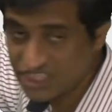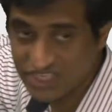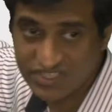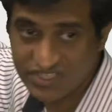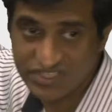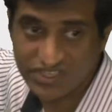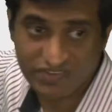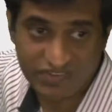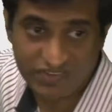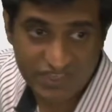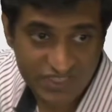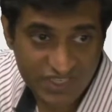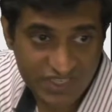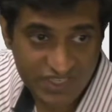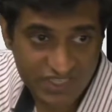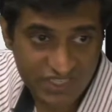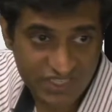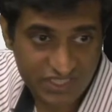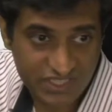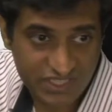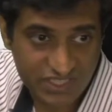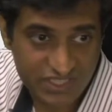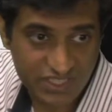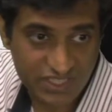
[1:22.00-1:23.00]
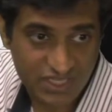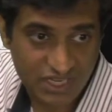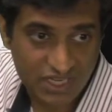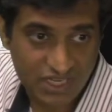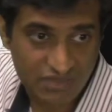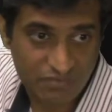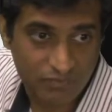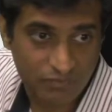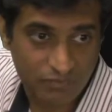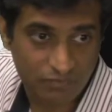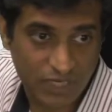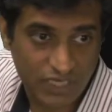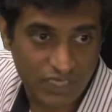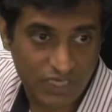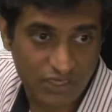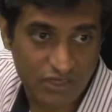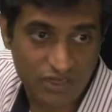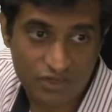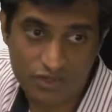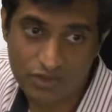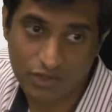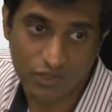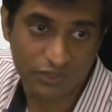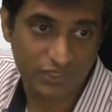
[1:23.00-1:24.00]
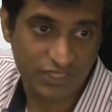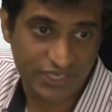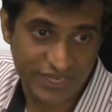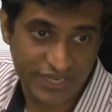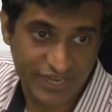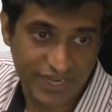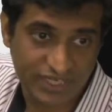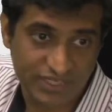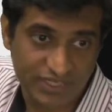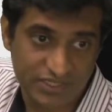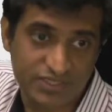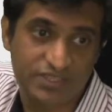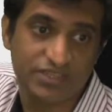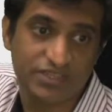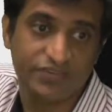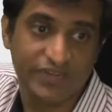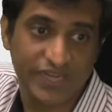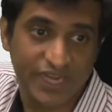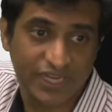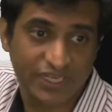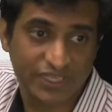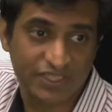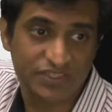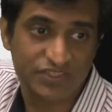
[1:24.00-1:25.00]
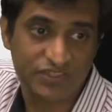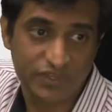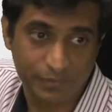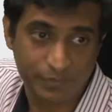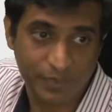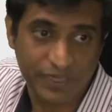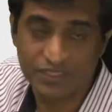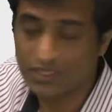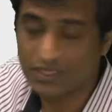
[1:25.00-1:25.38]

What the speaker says: is just the resistance but not the reactance. The reactance